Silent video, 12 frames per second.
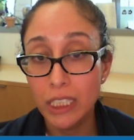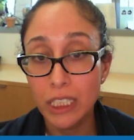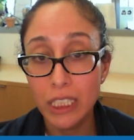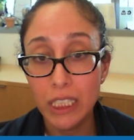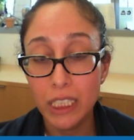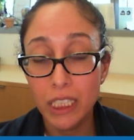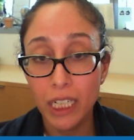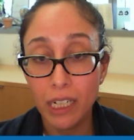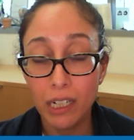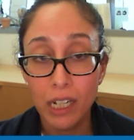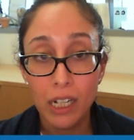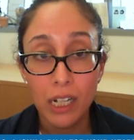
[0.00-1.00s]
a
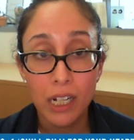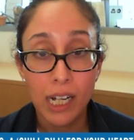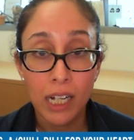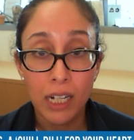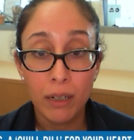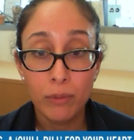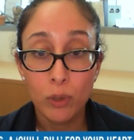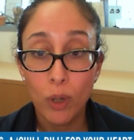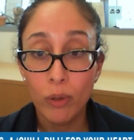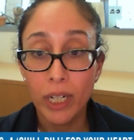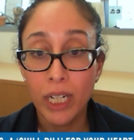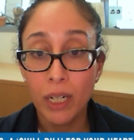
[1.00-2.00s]
statistic um,
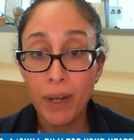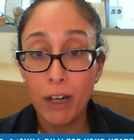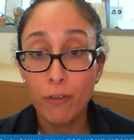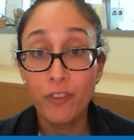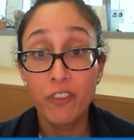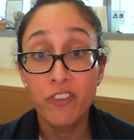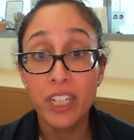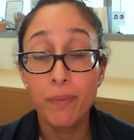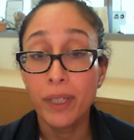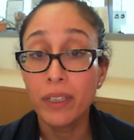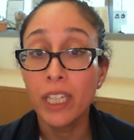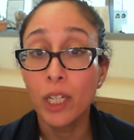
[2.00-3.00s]
quoting about 50
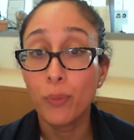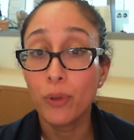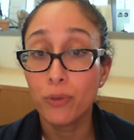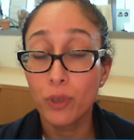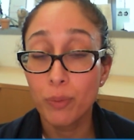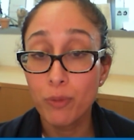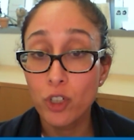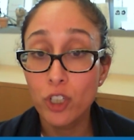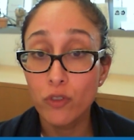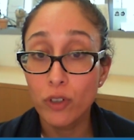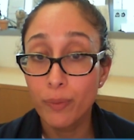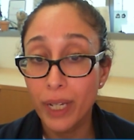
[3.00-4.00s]
million
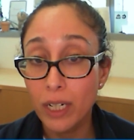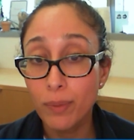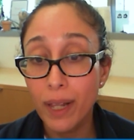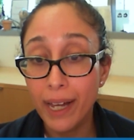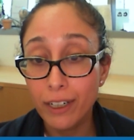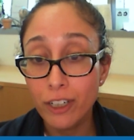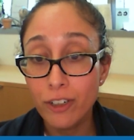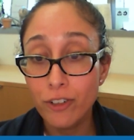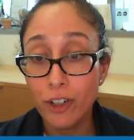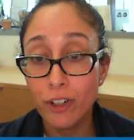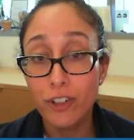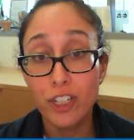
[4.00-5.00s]
prescriptions for beta
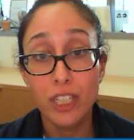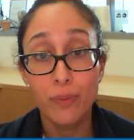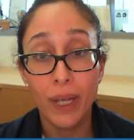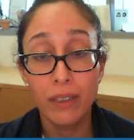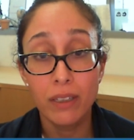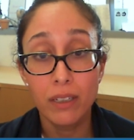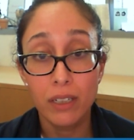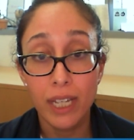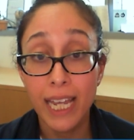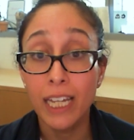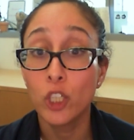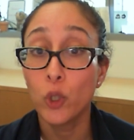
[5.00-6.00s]
blockers are dispensed
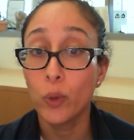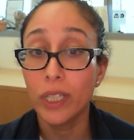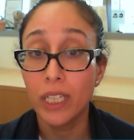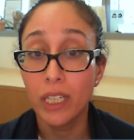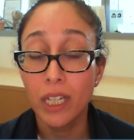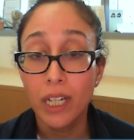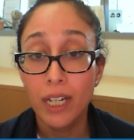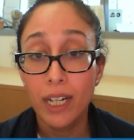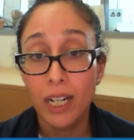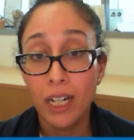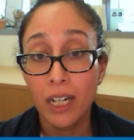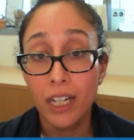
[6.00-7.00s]
annually
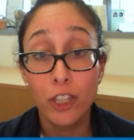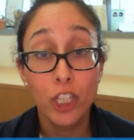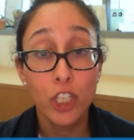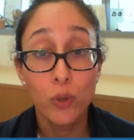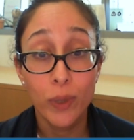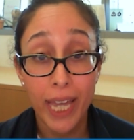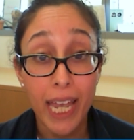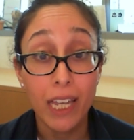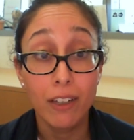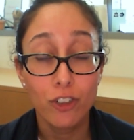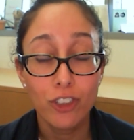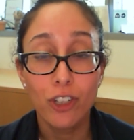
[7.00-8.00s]
uh, in the UK.
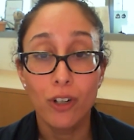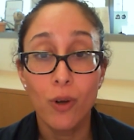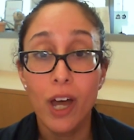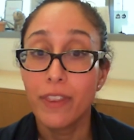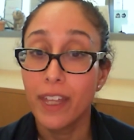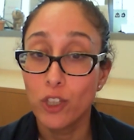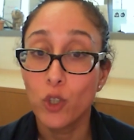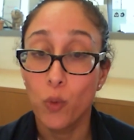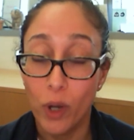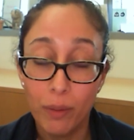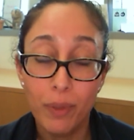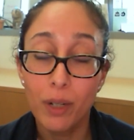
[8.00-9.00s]
So that's
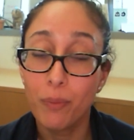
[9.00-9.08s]
quite a bit of